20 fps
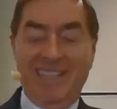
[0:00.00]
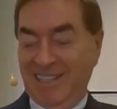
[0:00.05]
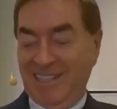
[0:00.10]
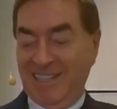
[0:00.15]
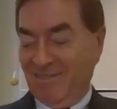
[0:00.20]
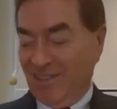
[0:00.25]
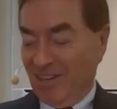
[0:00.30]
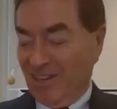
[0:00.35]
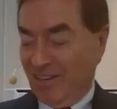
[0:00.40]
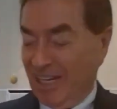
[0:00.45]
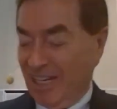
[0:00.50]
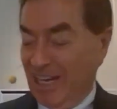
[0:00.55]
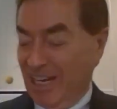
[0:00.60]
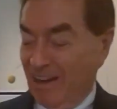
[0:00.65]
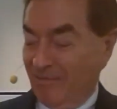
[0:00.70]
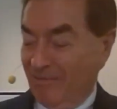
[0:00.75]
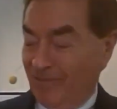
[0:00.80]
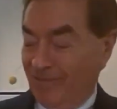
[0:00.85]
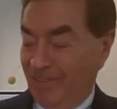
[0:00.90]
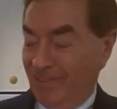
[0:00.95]
Well,
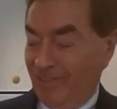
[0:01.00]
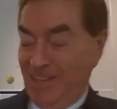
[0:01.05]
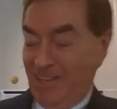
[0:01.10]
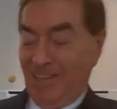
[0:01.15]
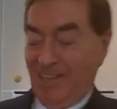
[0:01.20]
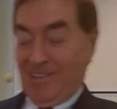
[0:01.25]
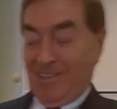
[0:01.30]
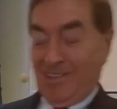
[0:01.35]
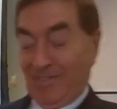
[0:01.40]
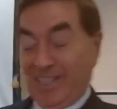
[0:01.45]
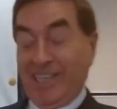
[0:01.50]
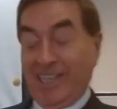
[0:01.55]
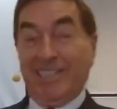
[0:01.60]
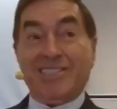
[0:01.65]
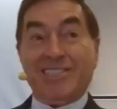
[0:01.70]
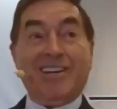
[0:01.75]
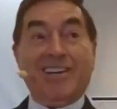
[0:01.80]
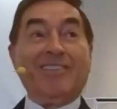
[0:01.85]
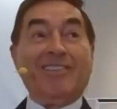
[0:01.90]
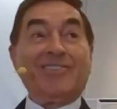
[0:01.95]
enough of this.
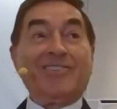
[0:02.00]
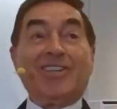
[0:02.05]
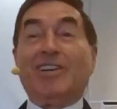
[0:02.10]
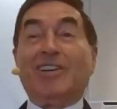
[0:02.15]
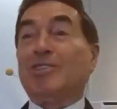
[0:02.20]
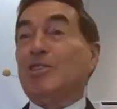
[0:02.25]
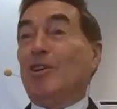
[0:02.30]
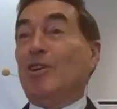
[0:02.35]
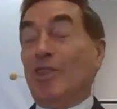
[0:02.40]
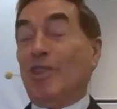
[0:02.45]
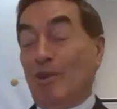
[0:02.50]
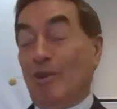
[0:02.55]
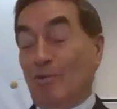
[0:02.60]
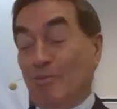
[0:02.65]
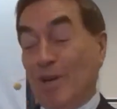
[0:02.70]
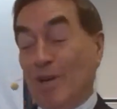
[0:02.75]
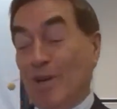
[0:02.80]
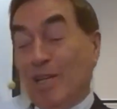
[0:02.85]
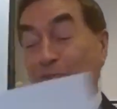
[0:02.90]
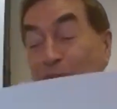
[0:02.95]
Some songs, other of
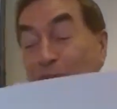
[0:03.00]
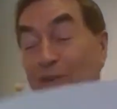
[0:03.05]
us will